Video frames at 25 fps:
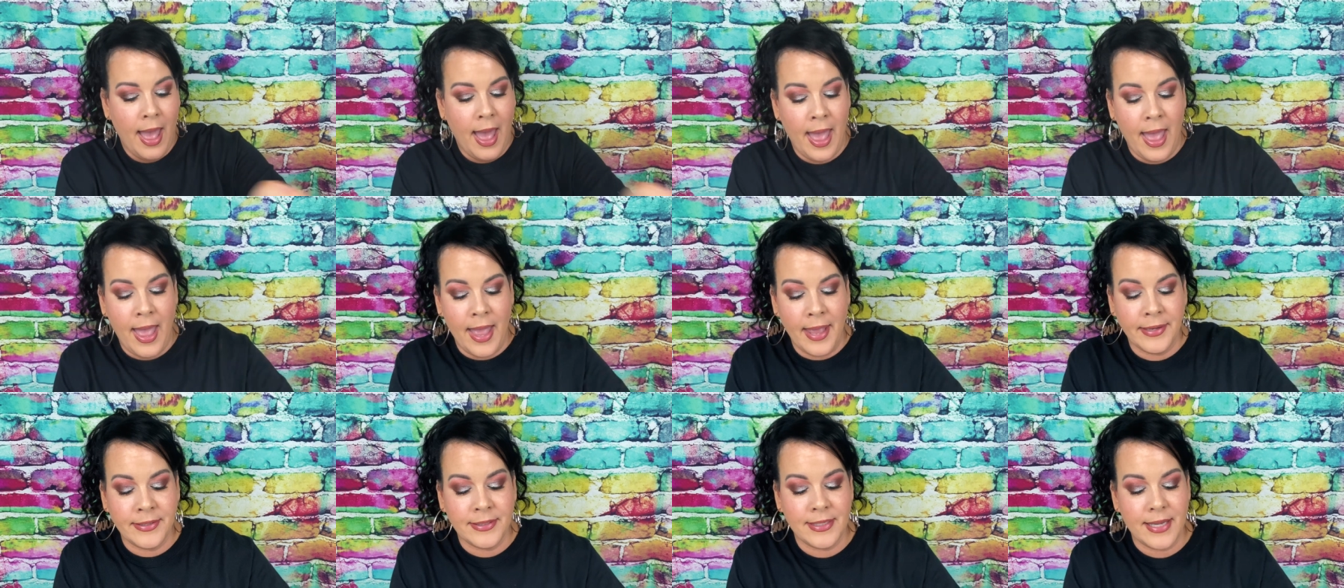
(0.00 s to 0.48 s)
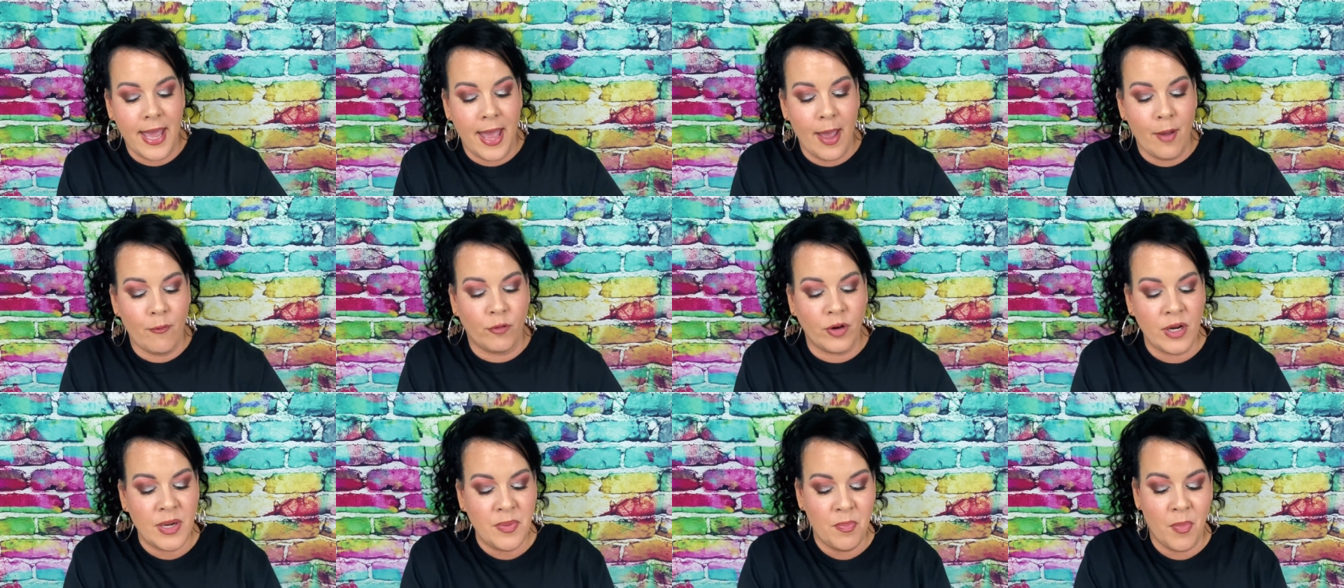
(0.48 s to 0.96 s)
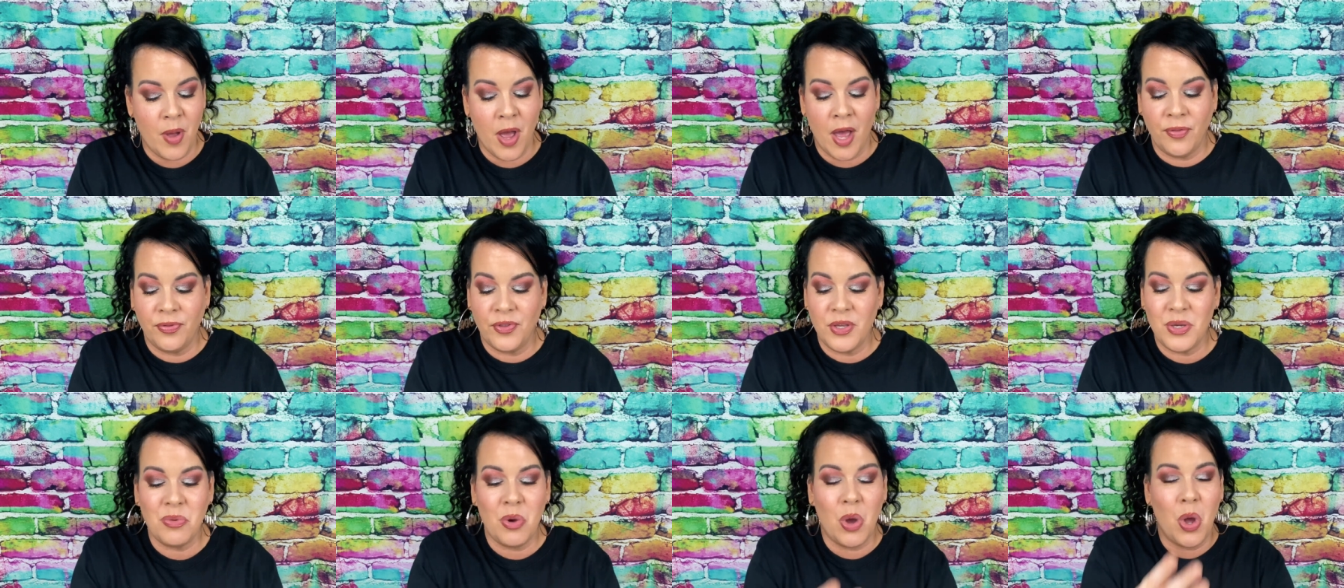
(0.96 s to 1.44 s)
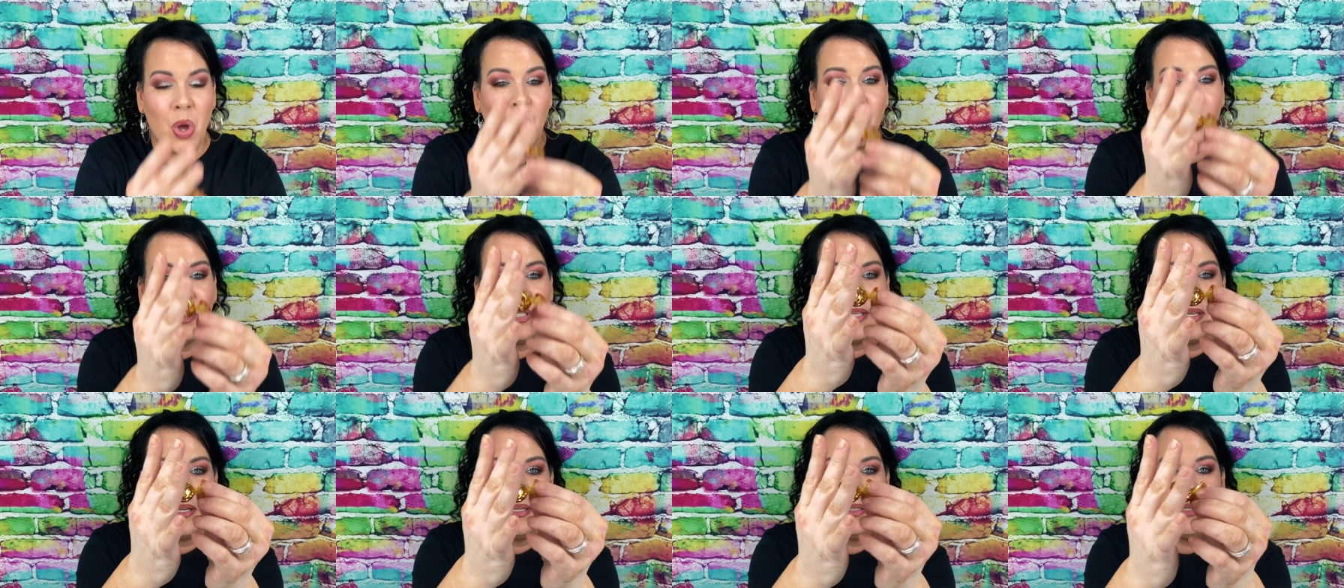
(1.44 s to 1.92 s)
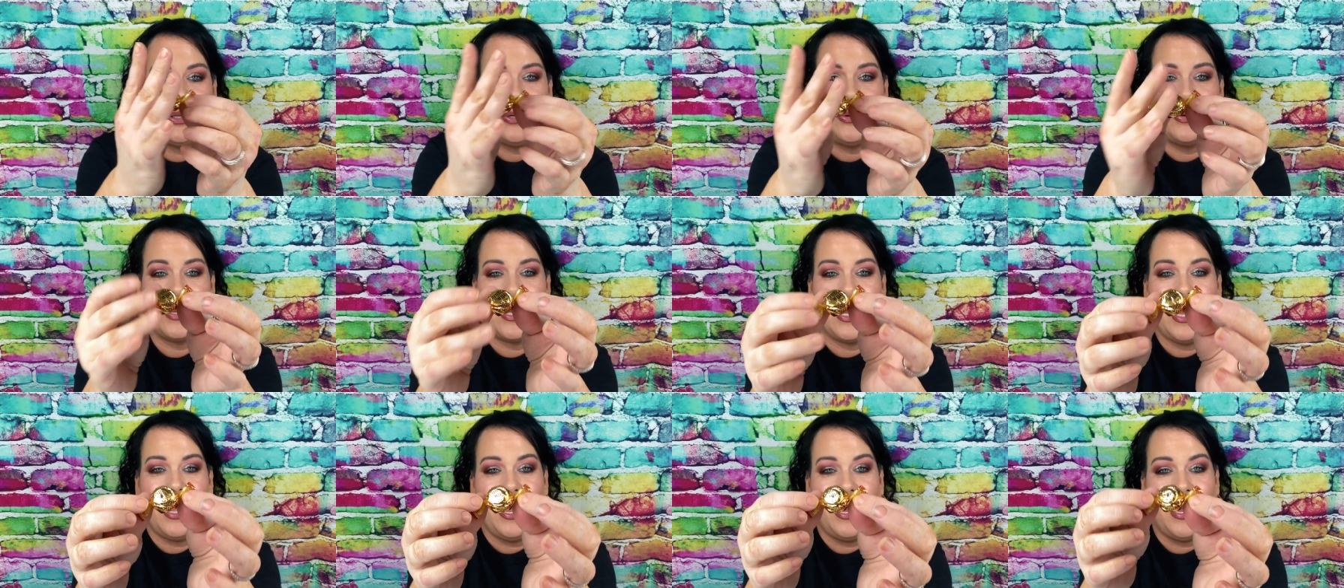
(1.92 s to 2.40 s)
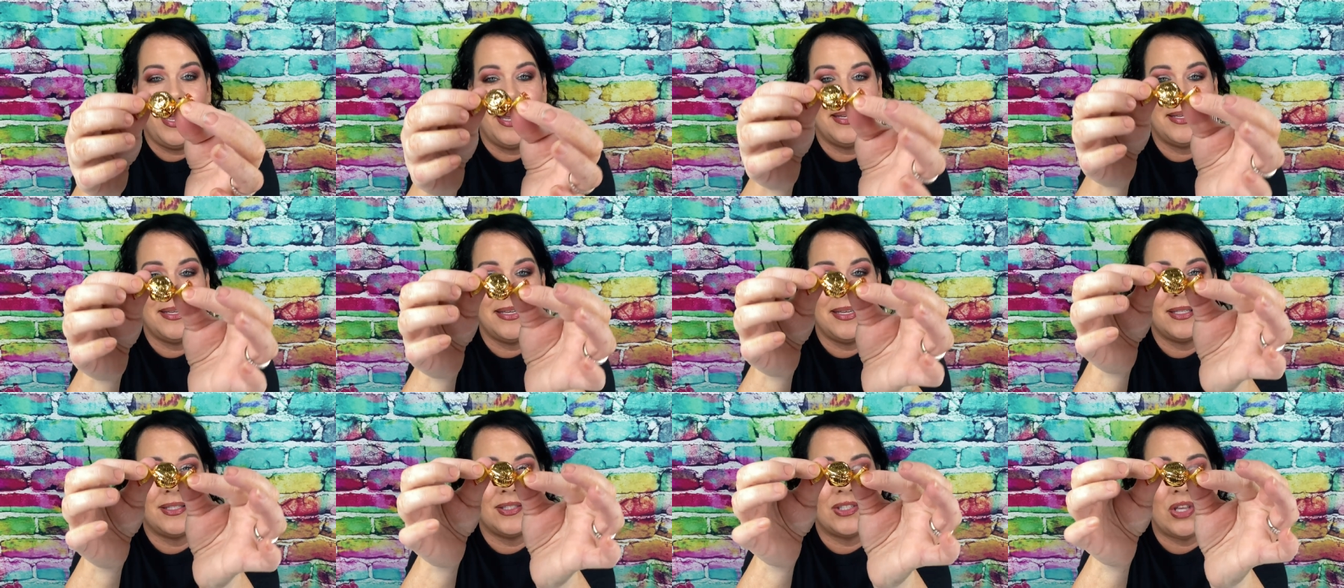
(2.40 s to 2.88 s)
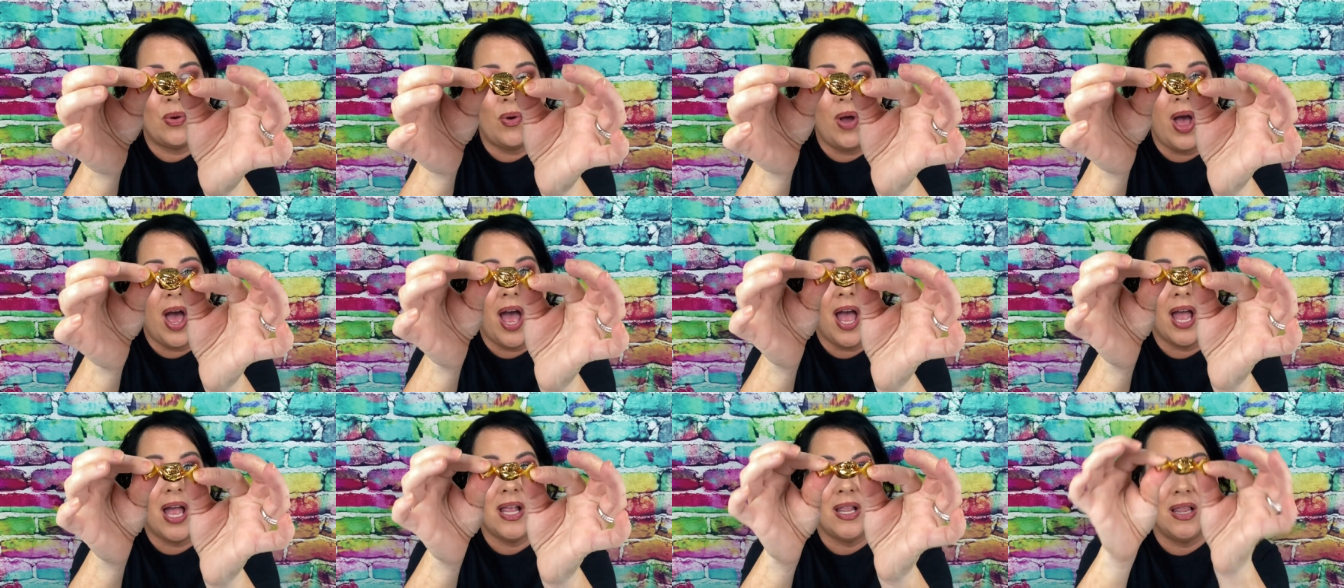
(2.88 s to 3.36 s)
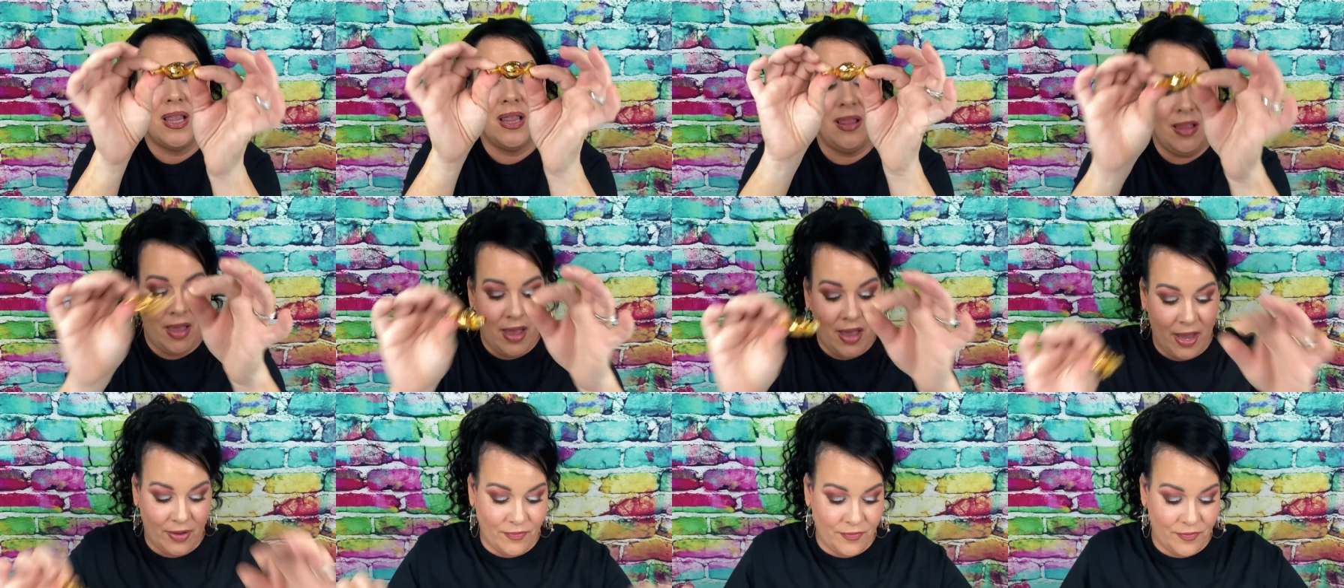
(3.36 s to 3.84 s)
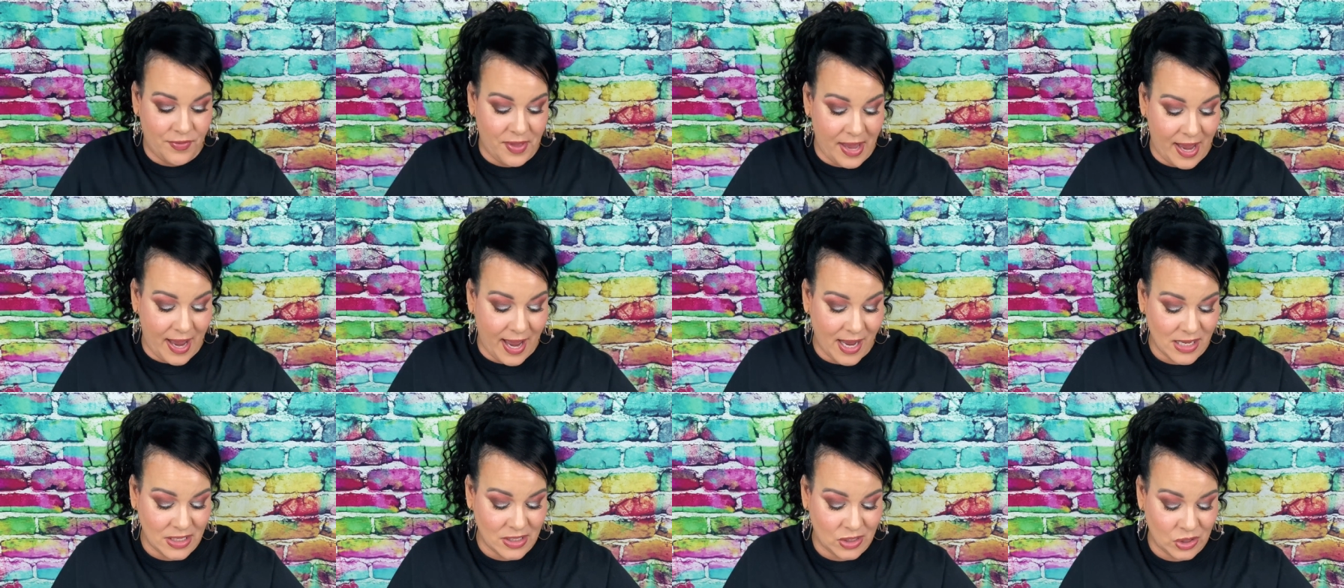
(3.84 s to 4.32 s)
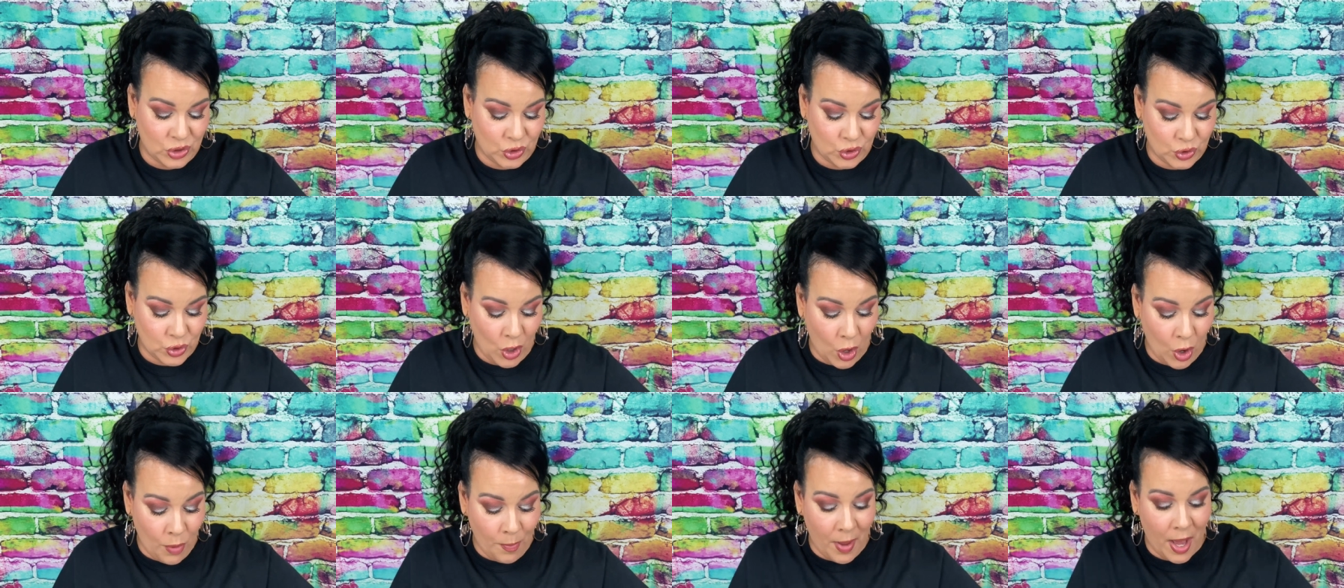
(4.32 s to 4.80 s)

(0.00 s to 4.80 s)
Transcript: And every month you always get a little candy, so I love that so